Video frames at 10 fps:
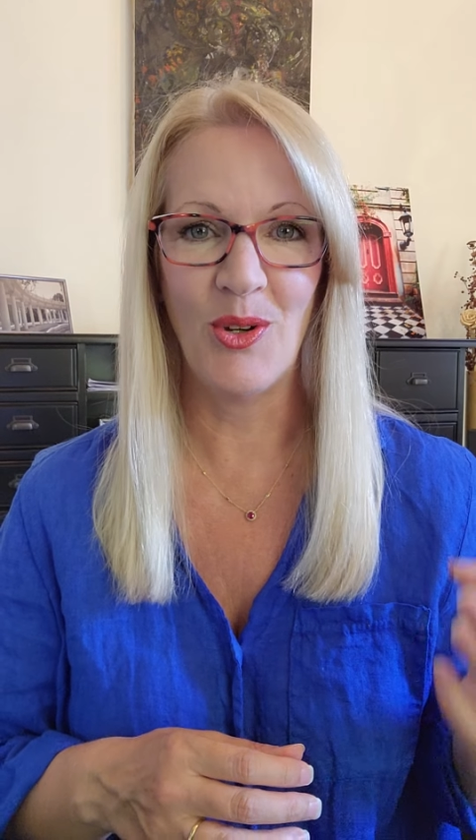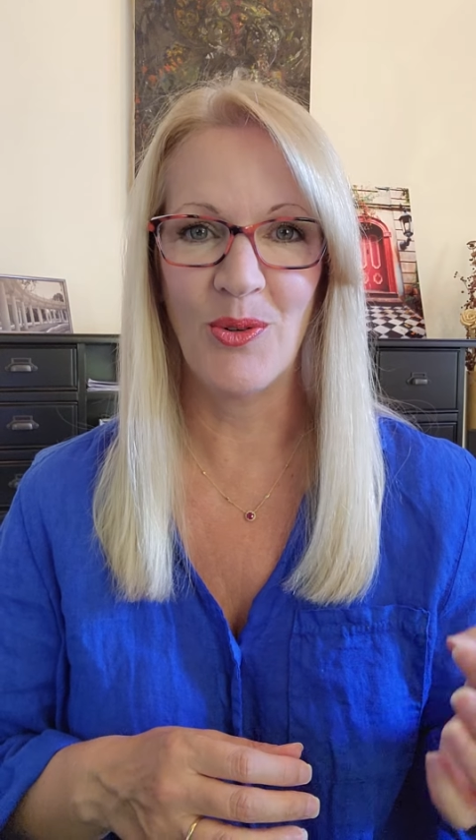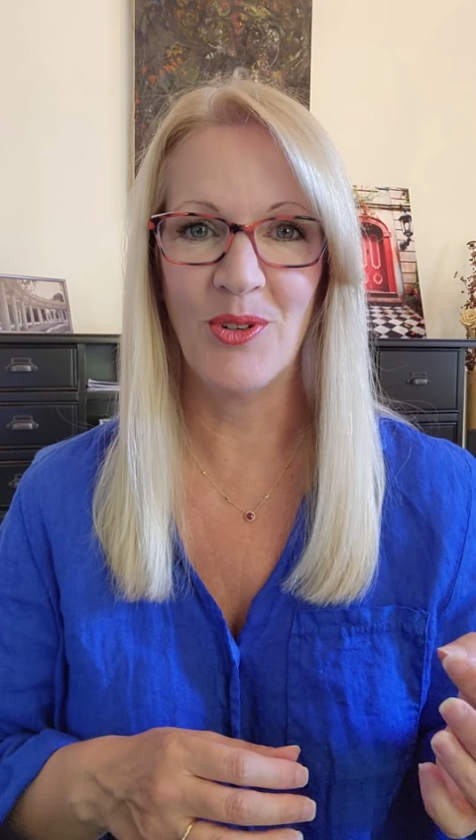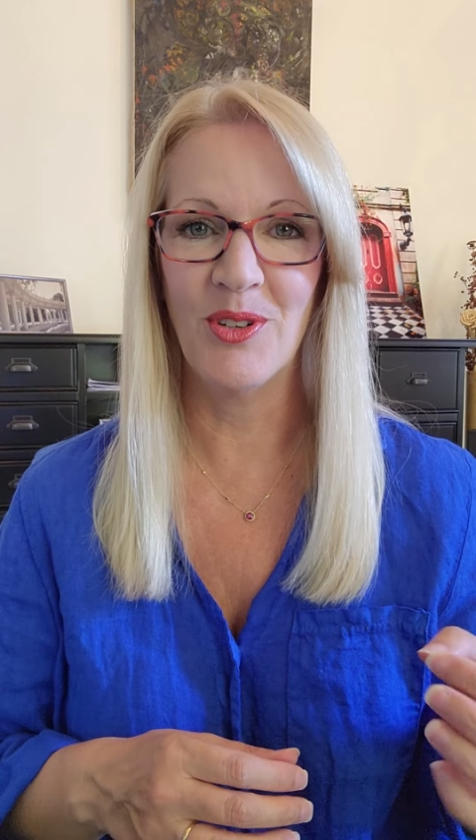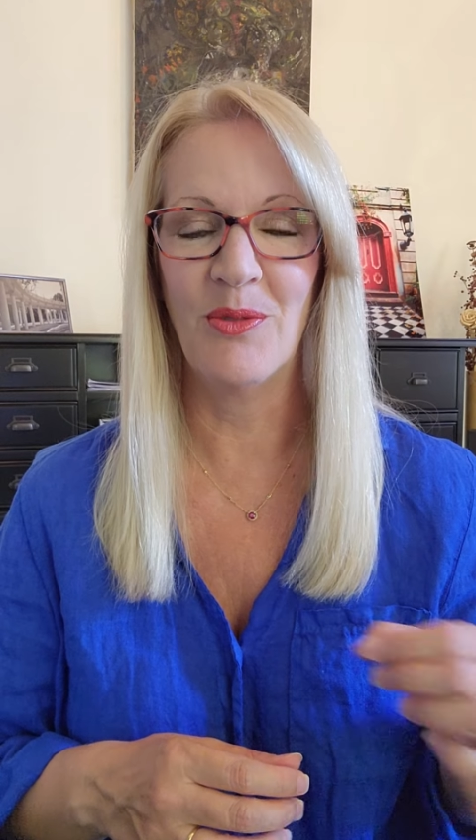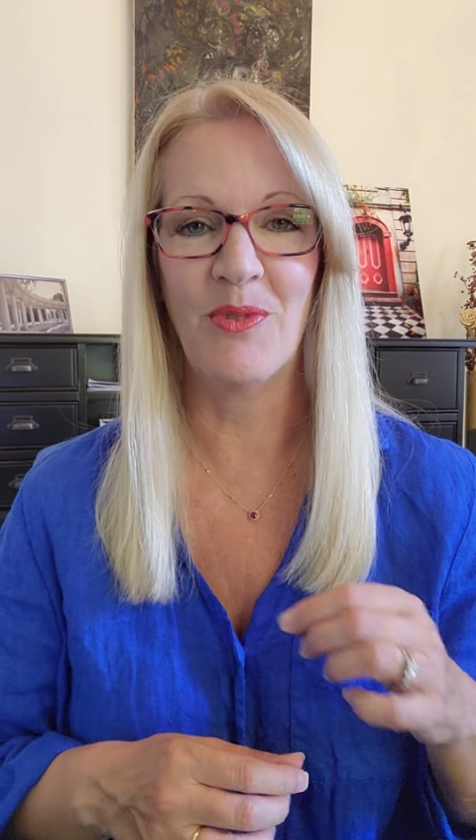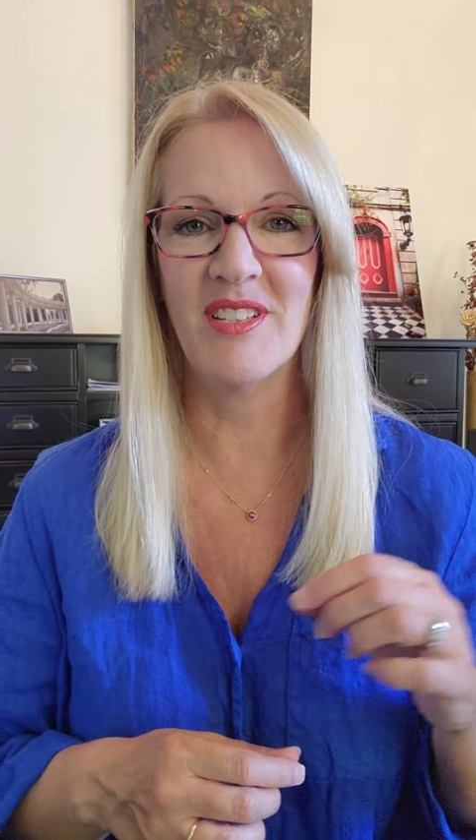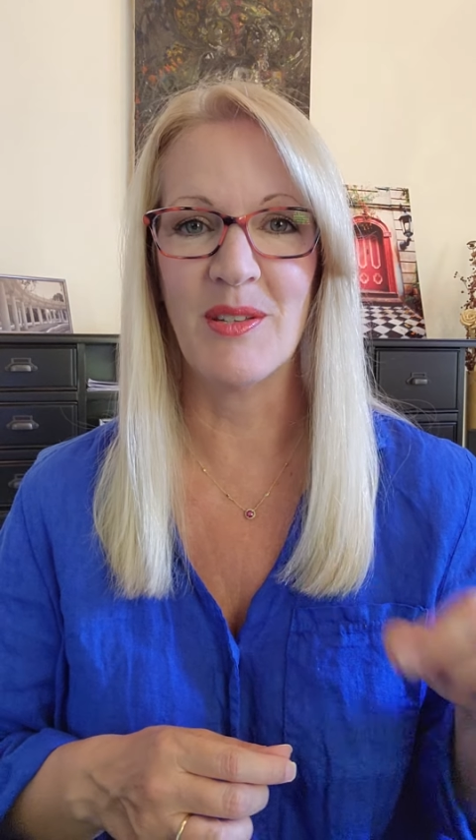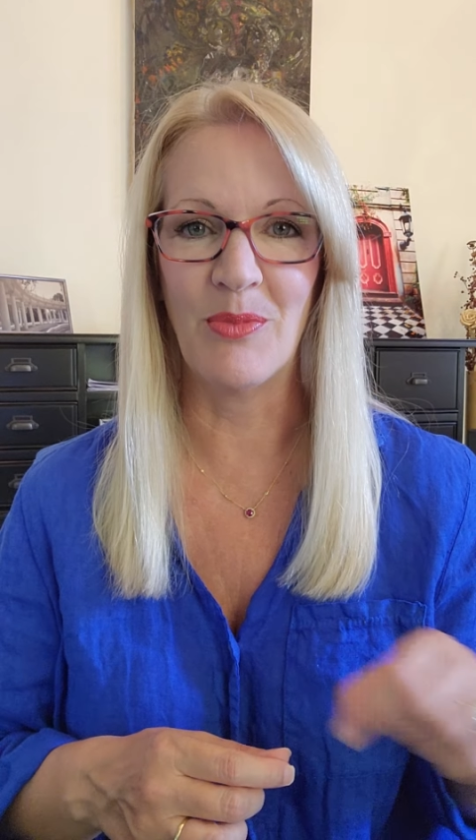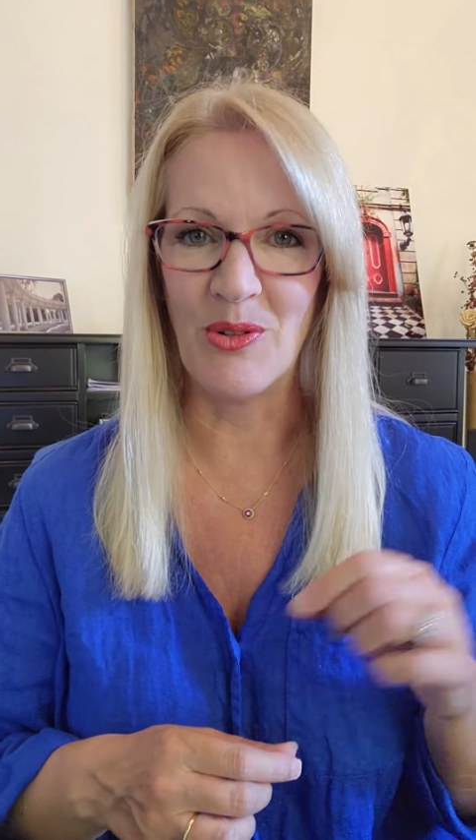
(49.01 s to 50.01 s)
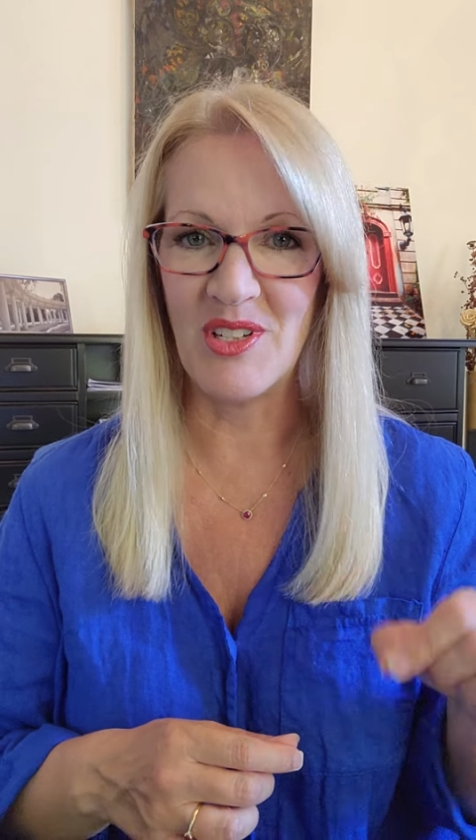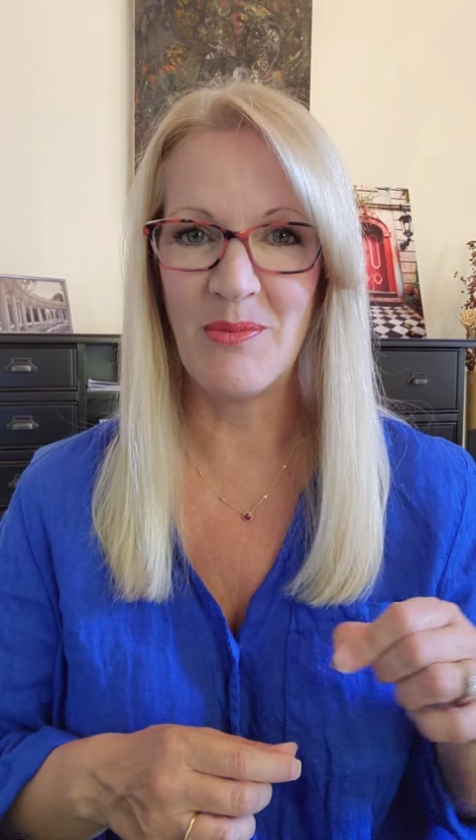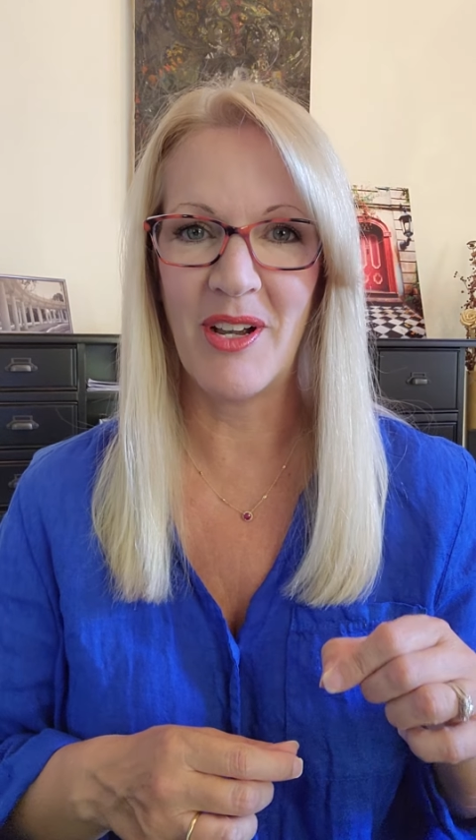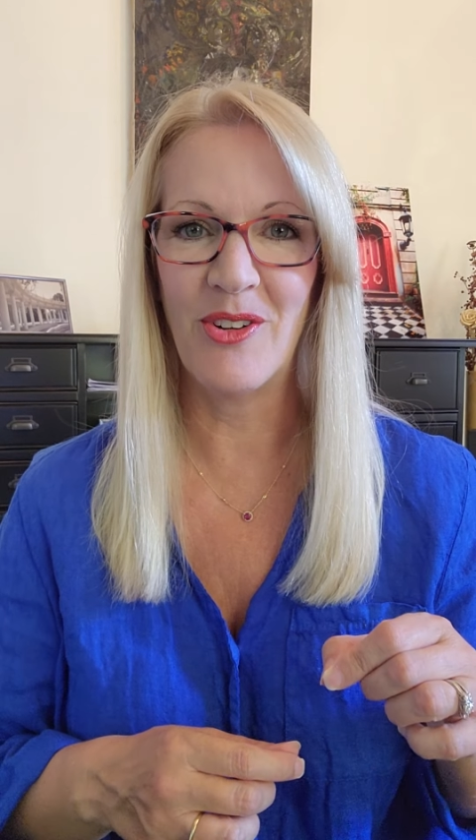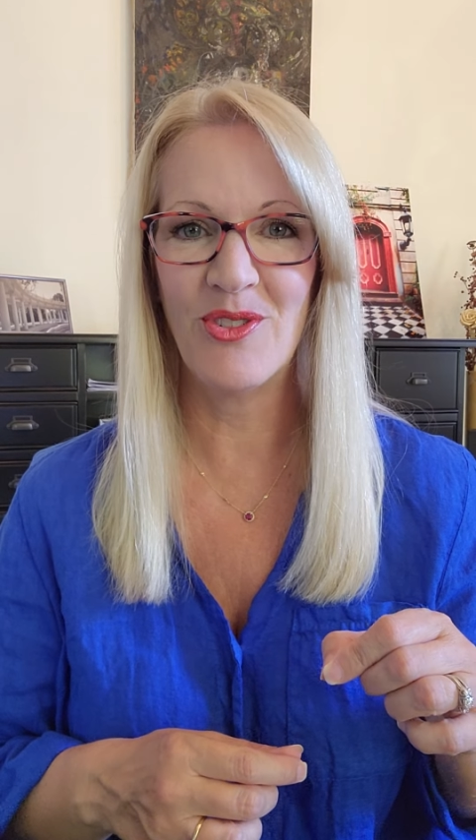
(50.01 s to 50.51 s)
yogurt with some
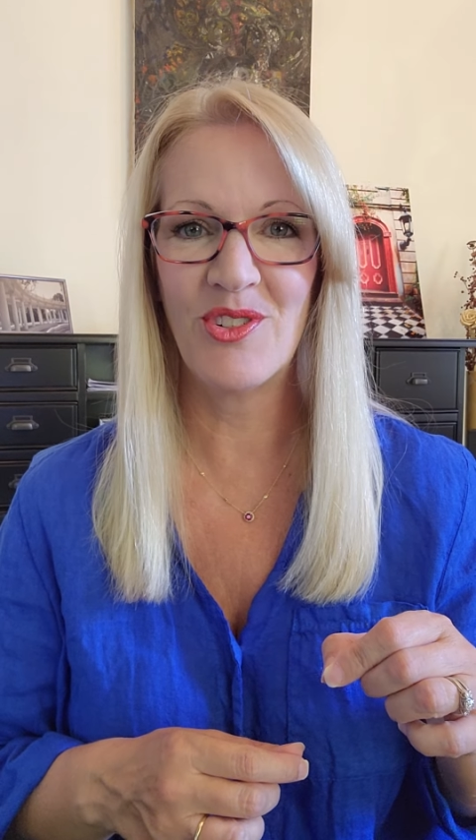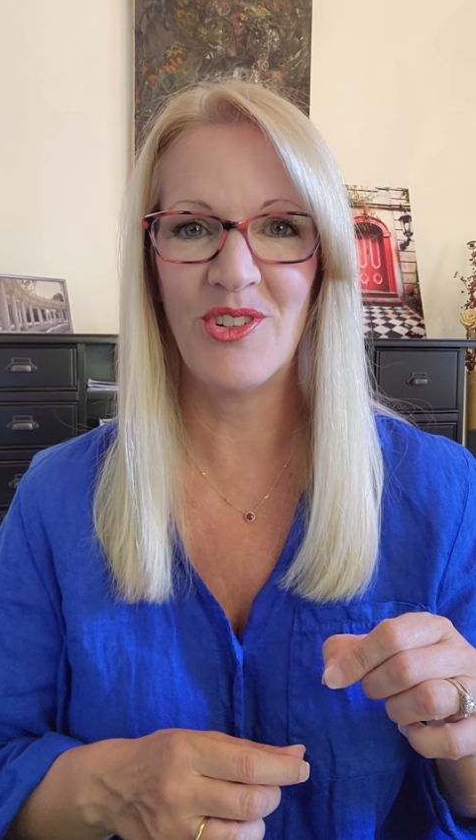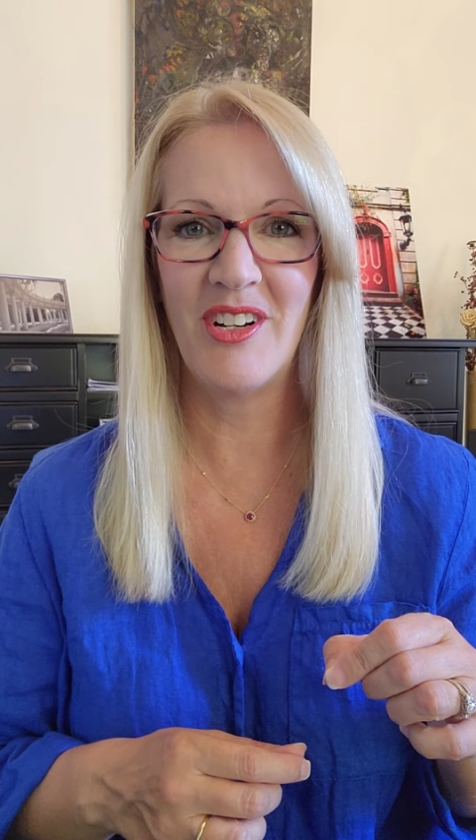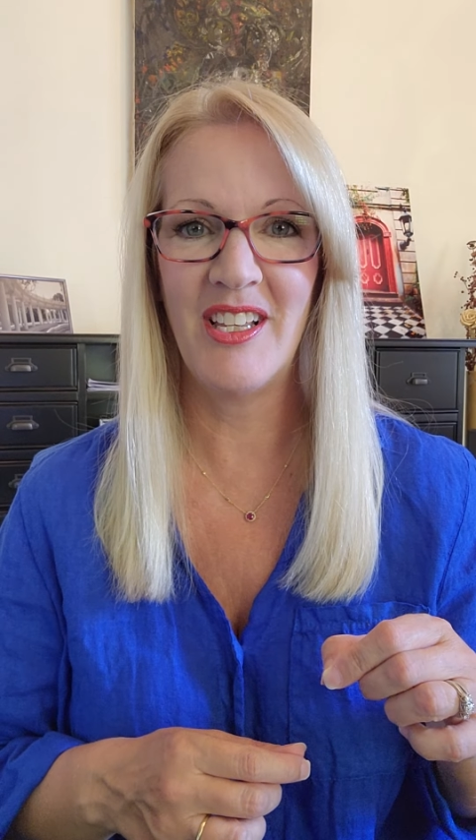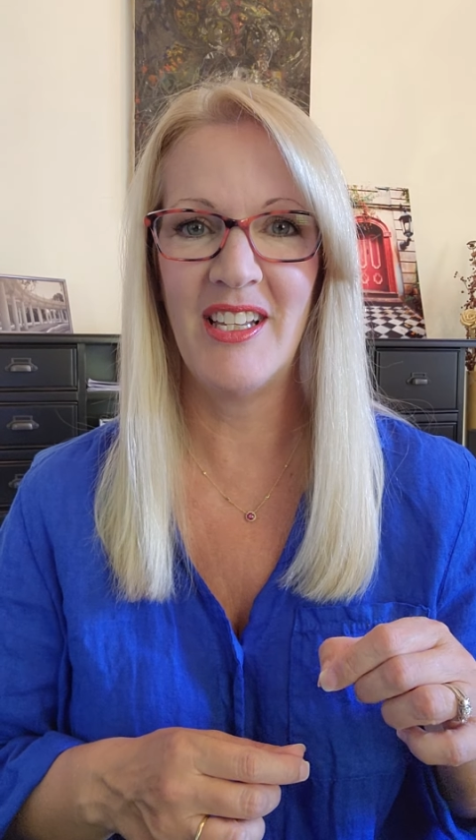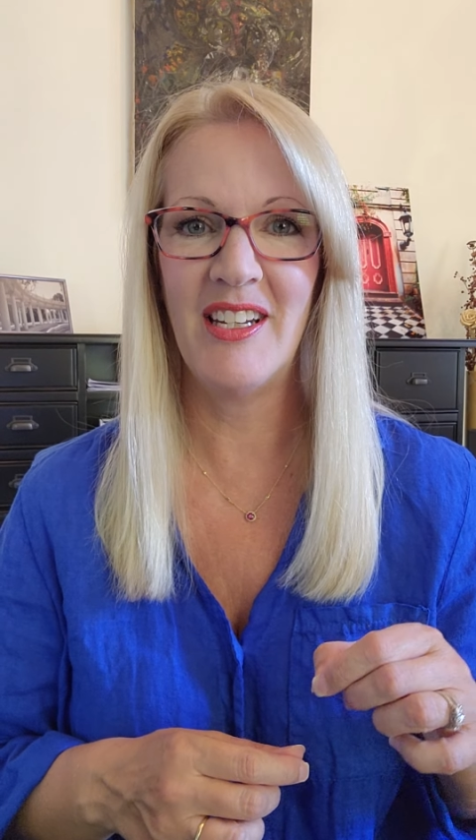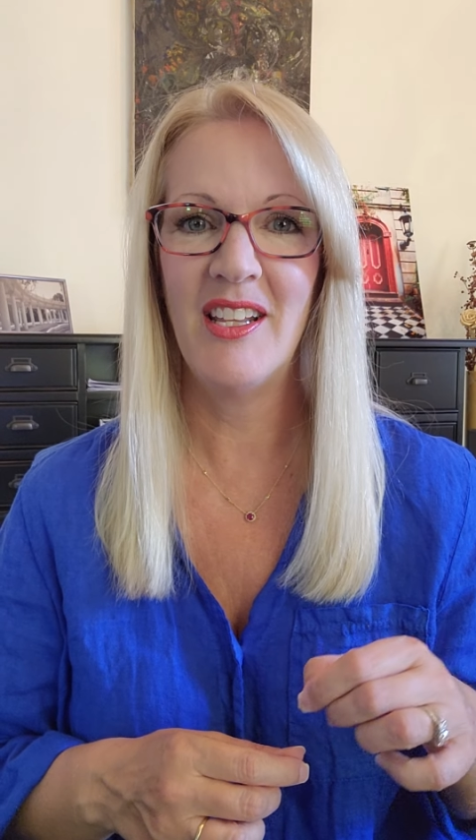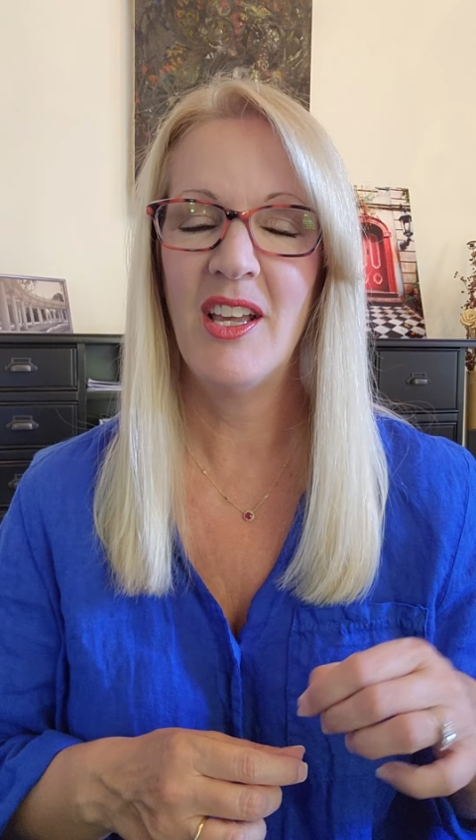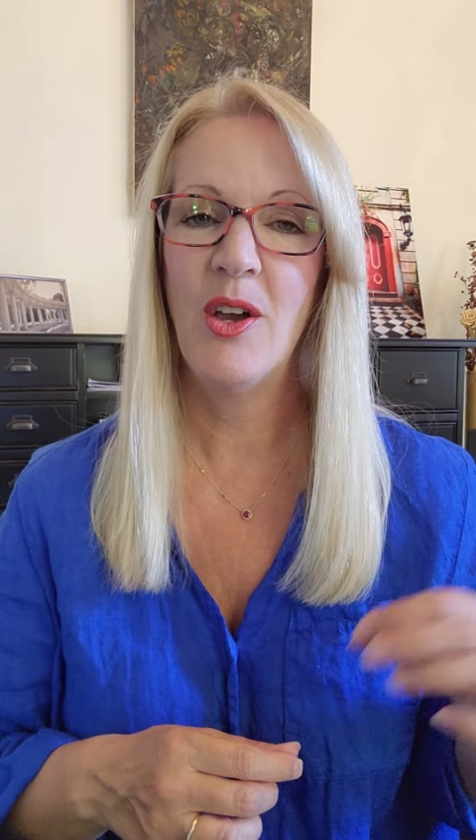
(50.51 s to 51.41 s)
protein powder stirred in,